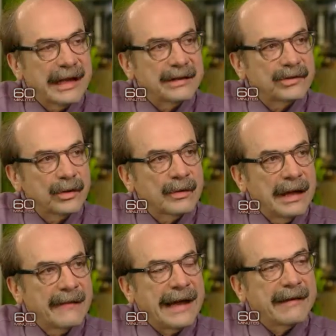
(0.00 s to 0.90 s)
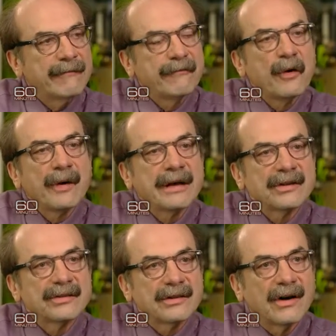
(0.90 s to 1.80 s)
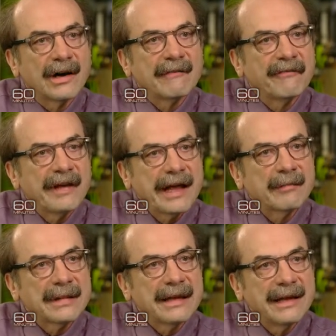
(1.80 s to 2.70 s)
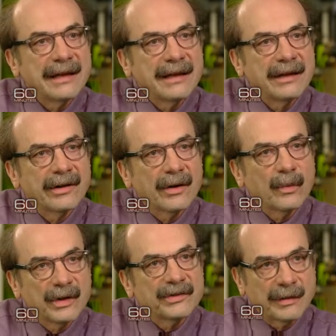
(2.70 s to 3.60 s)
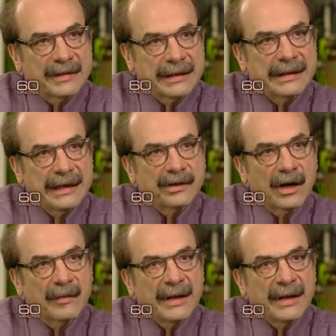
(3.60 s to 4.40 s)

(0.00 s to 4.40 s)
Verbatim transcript: And so that focus on family, you know, was something that he taught